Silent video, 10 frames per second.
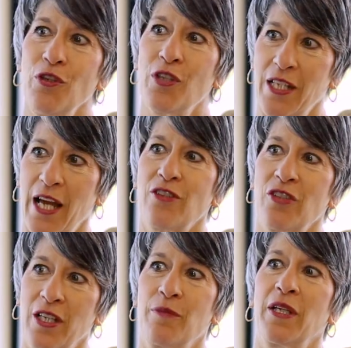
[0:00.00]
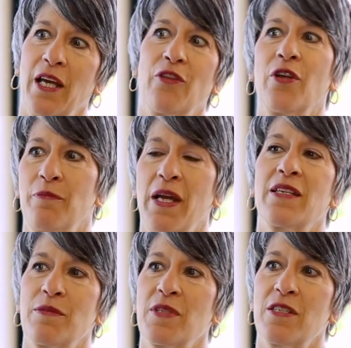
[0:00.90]
you can actually come together and
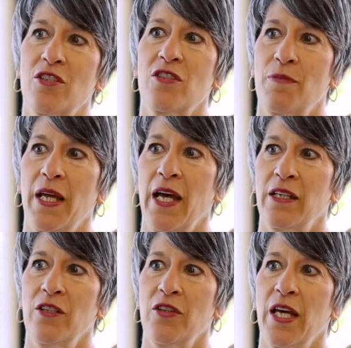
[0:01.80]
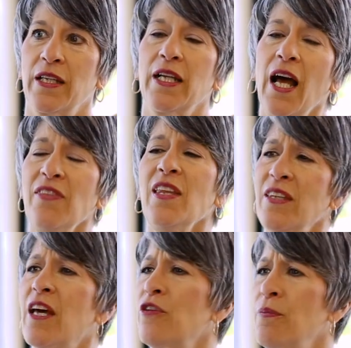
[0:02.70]
make some decisions about how to do that, I think
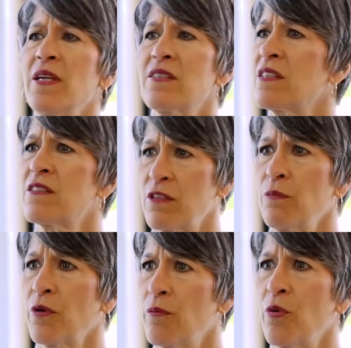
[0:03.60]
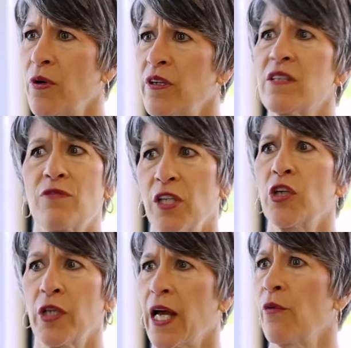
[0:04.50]
the other piece that's super important is
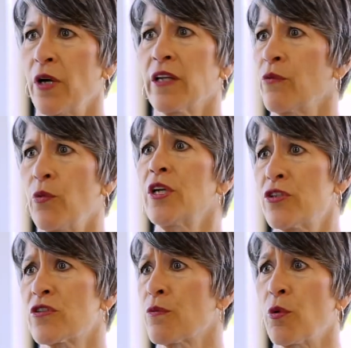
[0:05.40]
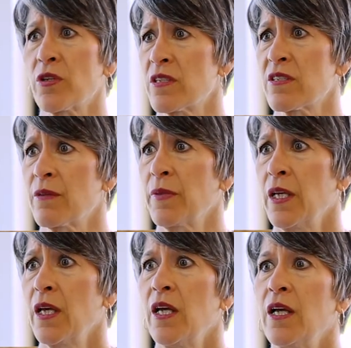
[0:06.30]
figuring out what is your support system.
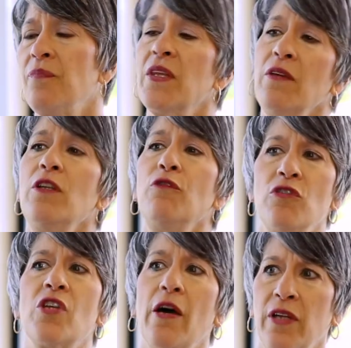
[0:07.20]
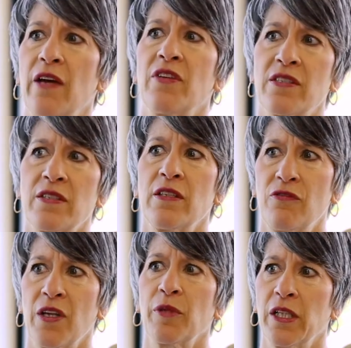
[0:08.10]
Even if you don't have extended
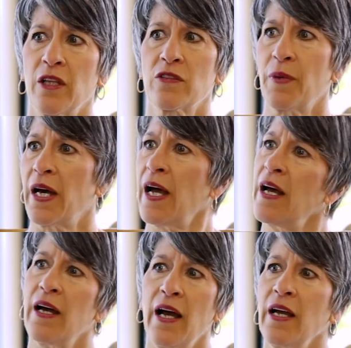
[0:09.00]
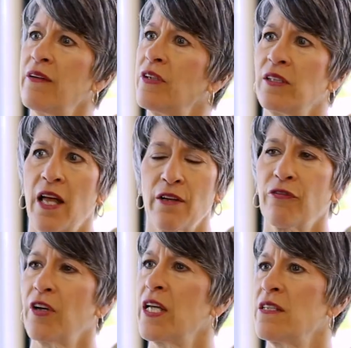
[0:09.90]
family close by, I have a lot of
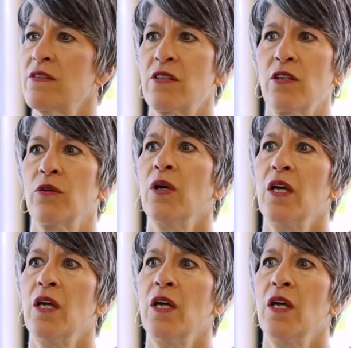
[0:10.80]
friends who